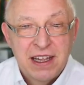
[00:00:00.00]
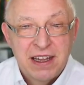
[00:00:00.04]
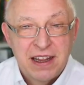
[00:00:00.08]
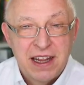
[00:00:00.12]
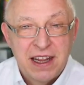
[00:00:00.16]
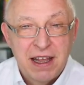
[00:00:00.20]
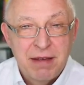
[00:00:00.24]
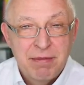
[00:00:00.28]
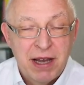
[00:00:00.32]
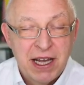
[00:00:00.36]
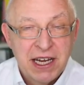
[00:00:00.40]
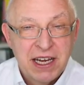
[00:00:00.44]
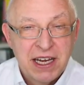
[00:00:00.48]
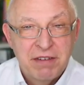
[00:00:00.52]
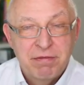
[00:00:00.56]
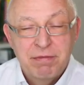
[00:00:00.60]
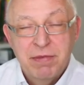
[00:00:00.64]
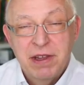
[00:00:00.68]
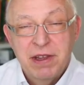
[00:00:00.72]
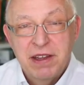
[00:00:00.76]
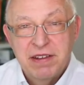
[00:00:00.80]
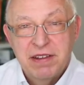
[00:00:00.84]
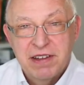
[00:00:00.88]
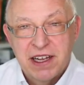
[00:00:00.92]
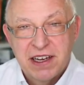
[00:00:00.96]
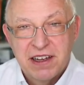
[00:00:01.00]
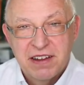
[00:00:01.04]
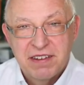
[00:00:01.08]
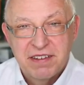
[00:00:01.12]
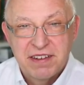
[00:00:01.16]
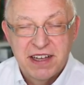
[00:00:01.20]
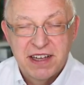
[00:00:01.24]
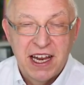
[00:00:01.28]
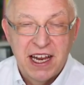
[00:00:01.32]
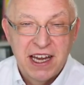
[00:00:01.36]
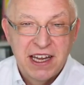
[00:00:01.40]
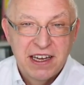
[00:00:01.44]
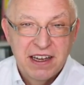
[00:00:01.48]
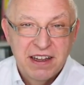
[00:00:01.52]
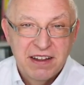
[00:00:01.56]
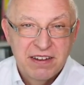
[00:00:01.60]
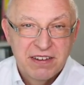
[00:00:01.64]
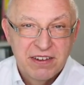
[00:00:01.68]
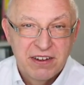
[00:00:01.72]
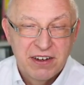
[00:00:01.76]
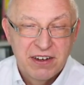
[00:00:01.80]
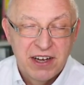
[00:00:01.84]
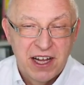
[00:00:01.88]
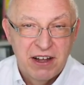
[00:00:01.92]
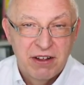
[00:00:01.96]
they might have
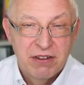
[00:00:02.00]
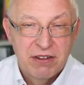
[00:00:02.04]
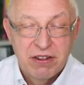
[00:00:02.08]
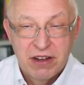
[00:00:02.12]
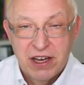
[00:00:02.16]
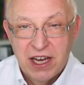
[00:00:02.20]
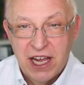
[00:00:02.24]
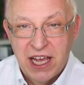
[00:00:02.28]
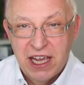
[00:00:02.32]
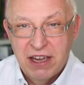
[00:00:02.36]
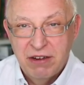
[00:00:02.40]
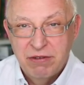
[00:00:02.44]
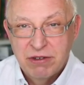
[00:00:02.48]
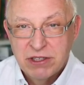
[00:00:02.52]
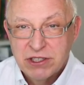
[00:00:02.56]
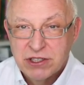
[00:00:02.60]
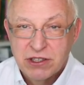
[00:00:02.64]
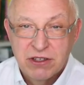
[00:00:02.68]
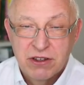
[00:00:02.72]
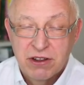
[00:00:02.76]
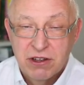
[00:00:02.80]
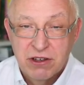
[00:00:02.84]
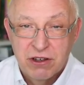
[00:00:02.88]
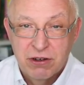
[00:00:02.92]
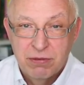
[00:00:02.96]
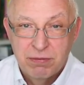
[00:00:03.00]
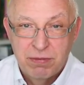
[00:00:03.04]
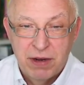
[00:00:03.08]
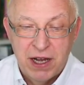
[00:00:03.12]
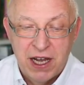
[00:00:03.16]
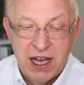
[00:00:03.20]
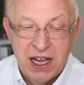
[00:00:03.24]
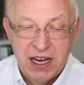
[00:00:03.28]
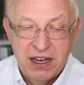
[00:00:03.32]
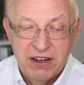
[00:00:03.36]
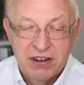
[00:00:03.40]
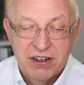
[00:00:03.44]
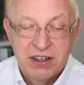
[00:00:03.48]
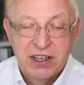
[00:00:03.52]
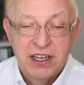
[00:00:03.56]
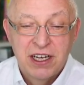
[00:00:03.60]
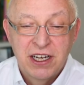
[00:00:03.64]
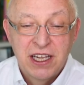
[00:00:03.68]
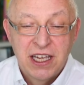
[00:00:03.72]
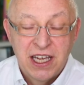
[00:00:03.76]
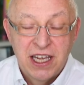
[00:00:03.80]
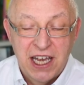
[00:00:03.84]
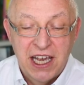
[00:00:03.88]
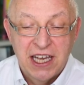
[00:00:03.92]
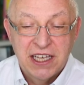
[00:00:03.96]
misunderstandings on how the language or the compiler
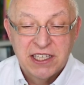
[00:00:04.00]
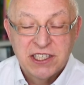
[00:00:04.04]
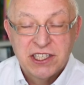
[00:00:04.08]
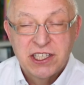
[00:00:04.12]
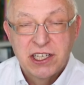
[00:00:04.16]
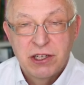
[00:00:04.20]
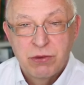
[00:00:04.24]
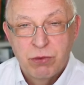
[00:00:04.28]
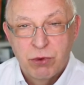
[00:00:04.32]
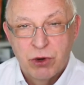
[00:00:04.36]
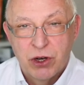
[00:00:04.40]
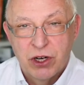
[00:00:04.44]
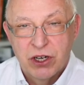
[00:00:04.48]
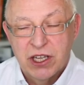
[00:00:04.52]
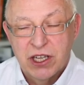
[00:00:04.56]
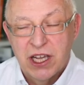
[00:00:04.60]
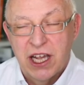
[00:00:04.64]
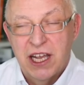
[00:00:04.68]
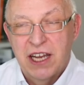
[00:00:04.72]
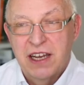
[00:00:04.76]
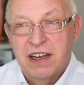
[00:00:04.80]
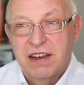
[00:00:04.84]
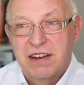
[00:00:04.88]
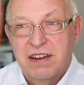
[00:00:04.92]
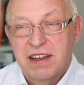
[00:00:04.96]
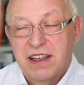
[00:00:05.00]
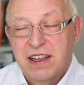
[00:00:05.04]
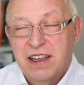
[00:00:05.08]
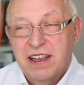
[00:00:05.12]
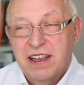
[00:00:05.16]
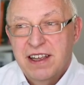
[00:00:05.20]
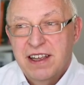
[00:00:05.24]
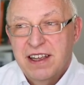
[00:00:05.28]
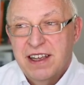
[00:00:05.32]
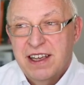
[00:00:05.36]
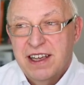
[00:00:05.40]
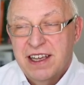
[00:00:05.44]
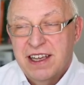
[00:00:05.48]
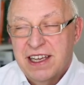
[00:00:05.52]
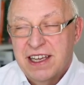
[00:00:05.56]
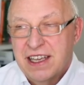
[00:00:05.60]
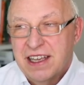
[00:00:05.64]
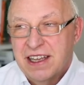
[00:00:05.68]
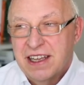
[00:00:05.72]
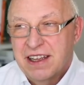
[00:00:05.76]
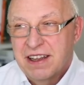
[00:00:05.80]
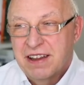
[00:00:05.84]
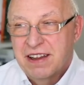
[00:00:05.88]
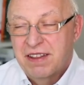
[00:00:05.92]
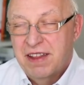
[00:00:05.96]
actually work. And
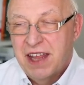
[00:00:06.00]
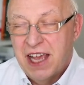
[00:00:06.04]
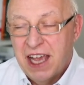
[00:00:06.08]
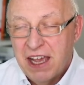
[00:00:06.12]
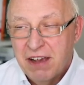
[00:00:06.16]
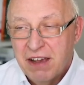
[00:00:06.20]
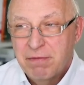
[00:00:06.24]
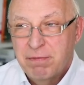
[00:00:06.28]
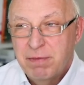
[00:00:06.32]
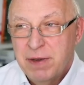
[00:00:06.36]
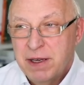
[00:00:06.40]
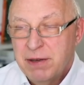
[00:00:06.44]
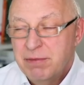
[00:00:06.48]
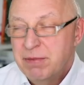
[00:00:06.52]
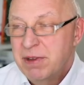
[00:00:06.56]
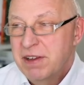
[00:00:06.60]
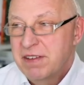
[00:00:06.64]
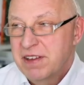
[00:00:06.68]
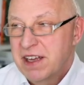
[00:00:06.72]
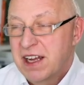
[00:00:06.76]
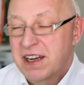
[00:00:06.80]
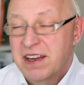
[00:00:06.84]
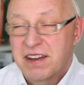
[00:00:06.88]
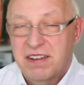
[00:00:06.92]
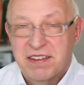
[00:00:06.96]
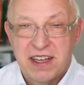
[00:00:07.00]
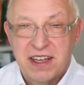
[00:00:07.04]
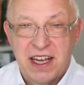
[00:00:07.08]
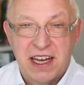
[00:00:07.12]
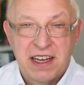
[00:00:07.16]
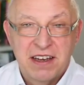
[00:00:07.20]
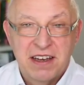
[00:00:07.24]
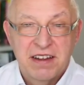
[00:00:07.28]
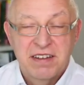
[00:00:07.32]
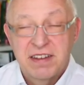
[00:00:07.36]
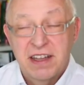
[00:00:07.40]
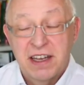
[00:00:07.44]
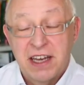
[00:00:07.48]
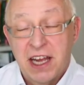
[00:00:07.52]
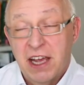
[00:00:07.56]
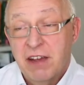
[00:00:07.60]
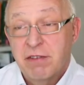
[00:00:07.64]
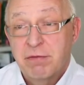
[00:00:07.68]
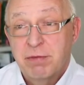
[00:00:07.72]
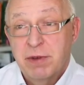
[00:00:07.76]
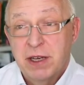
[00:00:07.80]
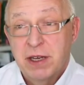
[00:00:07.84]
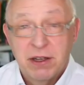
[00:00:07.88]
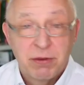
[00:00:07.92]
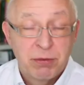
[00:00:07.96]
There have been misunderstandings that
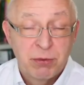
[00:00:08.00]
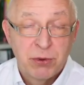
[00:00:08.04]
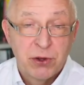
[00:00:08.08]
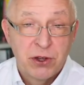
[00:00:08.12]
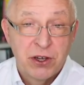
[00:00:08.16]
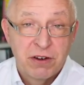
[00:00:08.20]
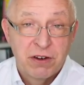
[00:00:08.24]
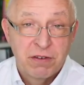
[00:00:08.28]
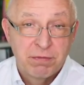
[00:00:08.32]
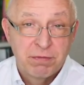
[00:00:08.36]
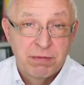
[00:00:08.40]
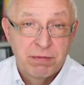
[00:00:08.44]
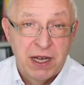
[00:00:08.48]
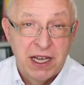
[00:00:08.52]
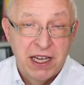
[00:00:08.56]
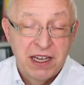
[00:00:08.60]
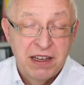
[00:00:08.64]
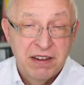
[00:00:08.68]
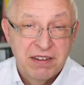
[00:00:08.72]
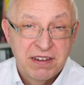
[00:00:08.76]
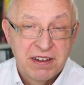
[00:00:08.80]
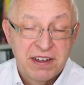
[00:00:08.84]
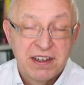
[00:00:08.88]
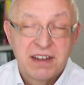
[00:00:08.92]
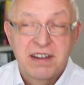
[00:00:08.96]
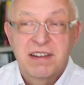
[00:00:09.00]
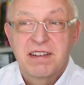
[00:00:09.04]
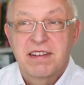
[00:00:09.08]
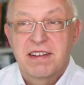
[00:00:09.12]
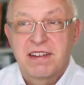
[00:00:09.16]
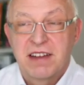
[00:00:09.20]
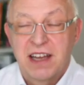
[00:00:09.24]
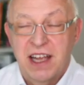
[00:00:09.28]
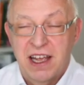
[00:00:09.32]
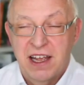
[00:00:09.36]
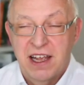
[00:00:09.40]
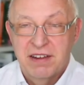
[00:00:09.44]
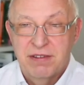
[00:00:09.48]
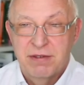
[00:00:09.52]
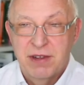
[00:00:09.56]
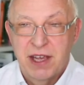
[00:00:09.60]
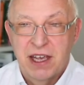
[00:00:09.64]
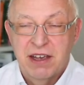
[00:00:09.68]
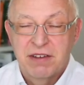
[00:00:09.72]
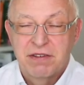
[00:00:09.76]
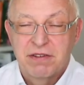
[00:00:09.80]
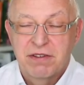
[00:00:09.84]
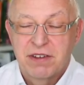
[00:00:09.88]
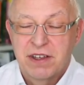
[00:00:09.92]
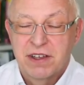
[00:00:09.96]
have been observed by incidents, as we
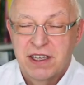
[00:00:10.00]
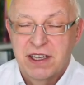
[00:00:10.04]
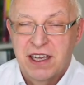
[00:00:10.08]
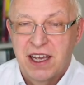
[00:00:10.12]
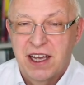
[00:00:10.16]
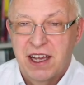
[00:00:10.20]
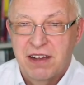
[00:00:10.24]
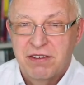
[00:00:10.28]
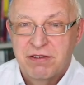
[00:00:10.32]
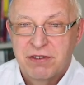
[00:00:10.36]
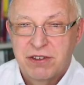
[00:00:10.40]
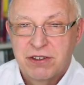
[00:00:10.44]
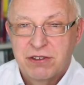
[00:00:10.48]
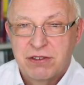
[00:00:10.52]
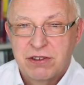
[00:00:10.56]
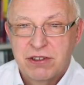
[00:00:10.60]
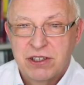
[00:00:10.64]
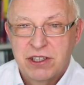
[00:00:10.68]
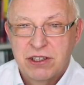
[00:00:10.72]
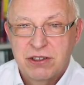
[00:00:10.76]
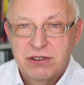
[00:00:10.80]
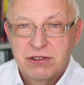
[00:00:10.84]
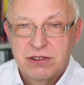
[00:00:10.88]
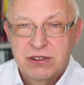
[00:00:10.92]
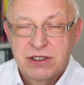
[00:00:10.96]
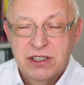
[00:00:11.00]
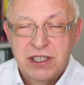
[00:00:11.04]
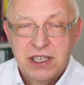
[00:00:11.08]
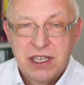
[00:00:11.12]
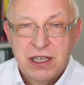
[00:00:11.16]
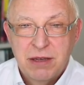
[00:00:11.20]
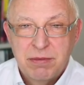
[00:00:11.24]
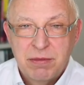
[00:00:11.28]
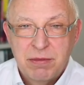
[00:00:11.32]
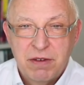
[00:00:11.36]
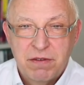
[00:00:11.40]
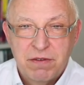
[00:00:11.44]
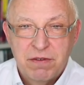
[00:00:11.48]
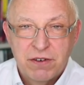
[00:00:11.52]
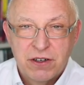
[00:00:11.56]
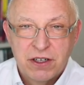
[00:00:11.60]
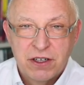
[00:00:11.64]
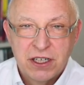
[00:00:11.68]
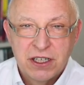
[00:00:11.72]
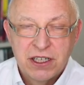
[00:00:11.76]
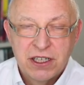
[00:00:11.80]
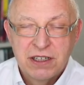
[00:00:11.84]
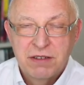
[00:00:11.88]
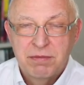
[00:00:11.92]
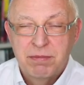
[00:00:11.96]
have I've told you
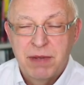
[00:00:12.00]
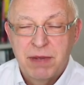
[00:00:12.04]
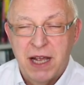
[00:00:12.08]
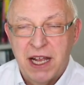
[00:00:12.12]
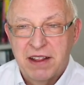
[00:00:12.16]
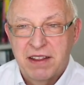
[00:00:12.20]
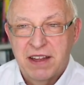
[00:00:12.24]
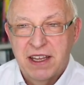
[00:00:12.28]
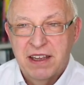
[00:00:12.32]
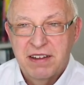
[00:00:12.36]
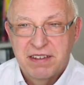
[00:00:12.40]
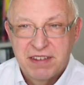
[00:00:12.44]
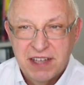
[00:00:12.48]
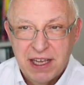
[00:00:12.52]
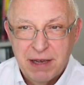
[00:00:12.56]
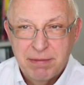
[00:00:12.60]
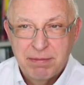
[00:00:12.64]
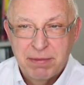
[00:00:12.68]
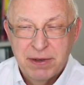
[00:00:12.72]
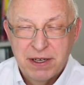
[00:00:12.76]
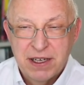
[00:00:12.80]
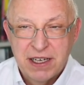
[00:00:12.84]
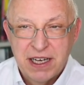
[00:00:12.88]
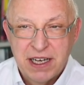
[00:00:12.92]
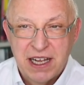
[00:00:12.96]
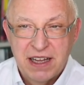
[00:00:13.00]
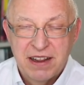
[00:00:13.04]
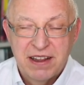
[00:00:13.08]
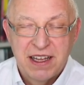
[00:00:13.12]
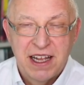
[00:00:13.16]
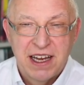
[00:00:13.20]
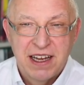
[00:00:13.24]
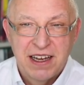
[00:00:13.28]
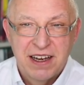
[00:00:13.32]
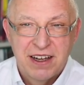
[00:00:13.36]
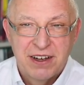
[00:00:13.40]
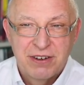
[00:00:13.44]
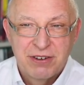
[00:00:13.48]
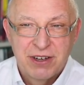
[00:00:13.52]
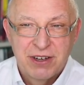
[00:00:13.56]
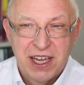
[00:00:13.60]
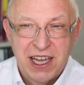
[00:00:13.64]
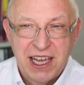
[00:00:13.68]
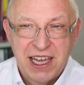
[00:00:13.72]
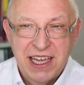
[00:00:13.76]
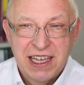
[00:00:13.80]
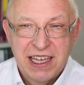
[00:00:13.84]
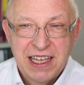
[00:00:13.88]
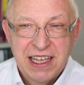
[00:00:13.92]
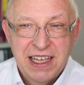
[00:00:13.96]
before. Bad things happen, and then
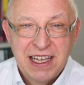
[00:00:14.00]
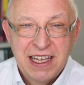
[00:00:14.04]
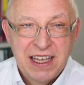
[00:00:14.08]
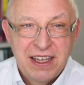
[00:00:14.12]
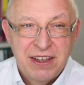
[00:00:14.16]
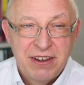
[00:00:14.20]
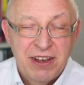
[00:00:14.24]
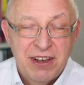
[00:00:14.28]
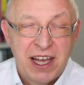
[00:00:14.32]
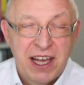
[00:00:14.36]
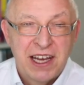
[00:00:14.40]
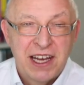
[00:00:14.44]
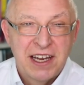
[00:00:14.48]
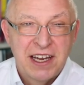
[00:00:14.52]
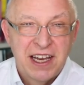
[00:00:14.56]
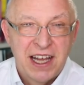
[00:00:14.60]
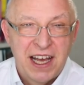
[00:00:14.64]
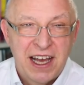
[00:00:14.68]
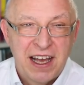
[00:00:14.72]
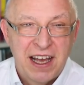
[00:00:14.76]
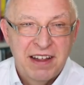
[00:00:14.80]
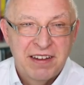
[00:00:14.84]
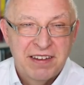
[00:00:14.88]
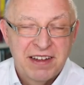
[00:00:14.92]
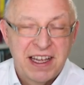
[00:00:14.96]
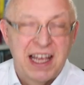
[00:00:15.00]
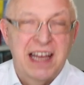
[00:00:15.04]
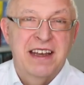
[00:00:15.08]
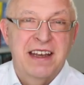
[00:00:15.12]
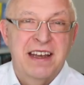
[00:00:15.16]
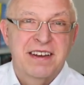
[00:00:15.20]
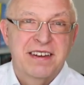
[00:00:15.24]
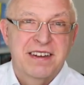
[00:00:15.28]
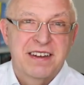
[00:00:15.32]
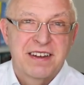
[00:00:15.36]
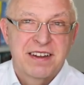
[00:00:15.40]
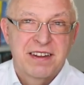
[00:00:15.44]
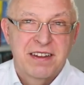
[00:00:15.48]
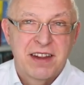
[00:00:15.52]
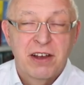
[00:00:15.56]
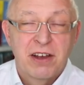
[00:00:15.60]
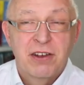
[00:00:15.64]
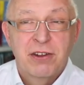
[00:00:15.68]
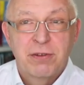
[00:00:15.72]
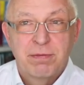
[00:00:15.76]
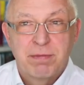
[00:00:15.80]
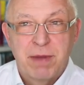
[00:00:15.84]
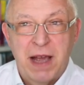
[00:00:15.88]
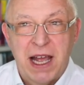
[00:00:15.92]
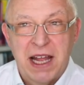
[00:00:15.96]
okay, you analyze, and
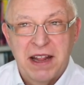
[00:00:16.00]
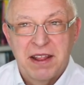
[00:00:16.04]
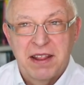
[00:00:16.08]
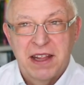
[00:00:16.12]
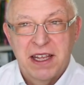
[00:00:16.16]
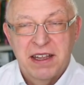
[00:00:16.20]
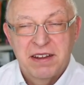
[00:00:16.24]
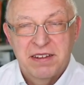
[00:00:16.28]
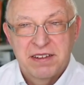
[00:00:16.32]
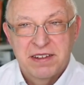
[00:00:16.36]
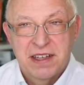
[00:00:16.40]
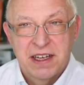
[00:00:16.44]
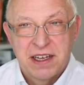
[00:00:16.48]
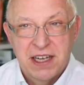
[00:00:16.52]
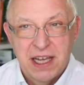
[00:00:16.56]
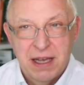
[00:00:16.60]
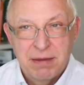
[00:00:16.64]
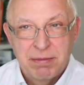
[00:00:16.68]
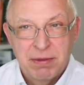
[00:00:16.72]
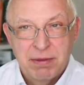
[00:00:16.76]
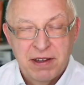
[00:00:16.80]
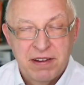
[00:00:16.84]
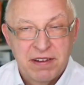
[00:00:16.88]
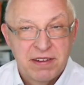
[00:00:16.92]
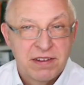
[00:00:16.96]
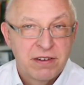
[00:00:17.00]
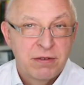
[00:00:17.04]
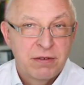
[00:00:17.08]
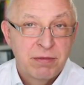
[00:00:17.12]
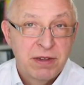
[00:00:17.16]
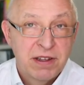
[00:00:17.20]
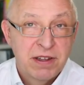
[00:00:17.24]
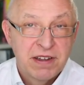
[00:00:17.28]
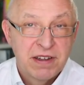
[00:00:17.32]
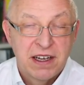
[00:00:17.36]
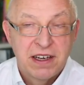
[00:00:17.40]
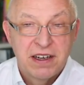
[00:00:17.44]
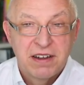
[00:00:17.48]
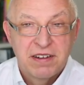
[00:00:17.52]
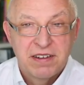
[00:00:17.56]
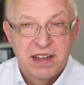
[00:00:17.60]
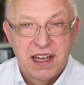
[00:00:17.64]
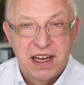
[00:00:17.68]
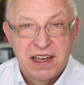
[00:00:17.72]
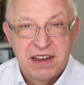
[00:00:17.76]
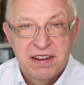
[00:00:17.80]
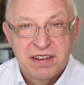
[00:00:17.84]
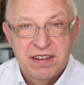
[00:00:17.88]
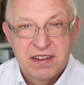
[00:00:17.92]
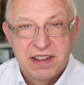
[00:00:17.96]
those bad things that happen, so
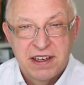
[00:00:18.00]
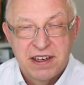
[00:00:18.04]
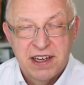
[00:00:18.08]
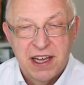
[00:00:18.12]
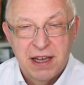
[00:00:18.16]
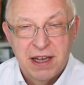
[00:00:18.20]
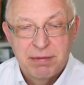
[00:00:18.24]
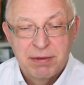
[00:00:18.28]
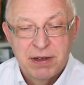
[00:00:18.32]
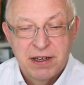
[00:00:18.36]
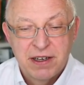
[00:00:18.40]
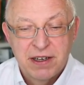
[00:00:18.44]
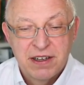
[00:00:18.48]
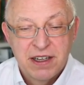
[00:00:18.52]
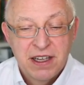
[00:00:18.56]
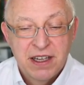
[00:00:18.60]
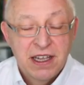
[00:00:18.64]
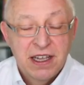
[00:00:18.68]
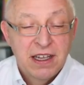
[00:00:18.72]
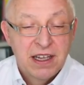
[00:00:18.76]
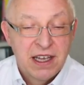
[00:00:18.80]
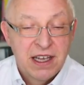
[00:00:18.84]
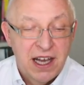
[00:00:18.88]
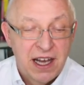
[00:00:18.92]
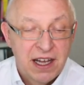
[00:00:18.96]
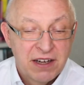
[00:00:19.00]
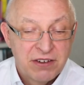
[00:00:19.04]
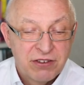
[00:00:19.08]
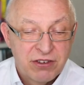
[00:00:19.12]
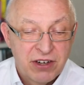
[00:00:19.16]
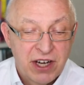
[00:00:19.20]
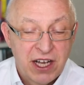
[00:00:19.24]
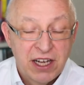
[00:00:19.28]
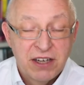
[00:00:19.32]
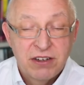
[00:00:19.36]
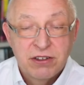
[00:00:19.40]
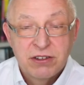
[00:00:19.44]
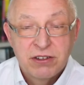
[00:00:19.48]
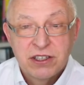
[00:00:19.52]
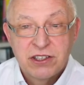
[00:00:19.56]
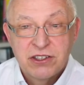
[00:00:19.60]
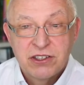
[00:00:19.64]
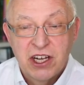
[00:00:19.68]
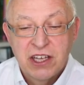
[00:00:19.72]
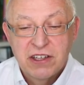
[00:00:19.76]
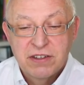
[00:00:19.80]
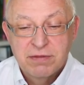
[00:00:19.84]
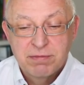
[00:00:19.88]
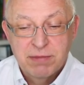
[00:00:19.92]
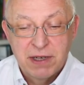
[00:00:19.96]
misunderstandings that happened, are tried to
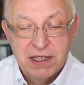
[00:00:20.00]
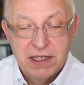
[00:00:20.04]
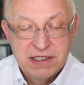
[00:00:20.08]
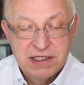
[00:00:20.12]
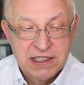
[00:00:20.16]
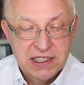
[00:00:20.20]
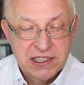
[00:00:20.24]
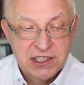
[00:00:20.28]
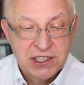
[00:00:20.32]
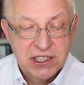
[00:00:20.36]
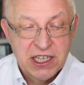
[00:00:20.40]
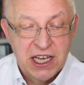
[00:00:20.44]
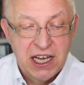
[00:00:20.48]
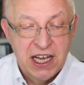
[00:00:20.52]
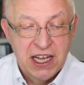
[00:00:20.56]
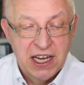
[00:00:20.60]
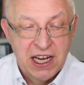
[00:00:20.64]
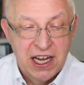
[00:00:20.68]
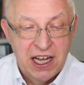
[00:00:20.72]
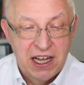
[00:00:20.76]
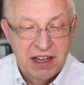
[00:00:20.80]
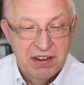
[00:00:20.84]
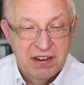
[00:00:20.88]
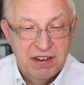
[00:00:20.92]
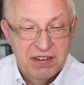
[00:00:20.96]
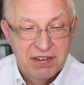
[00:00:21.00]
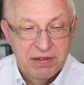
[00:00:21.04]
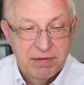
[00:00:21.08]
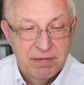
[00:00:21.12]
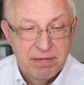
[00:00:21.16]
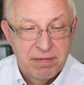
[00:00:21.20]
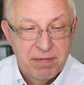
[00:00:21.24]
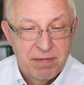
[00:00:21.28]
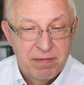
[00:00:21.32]
address by such guidelines.